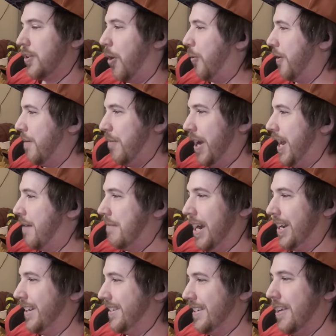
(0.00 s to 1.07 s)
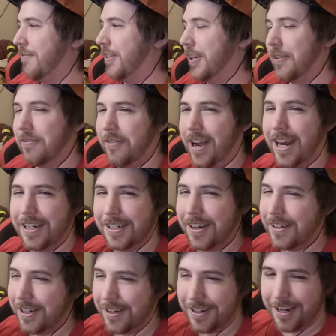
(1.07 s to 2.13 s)
Don't worry, buddy. I'm not going to sniff you. You're fine.
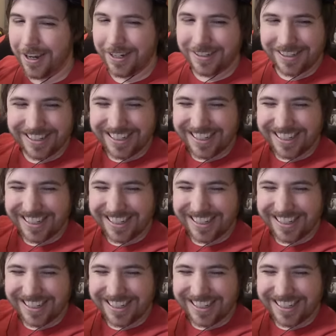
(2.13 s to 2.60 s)
You're good.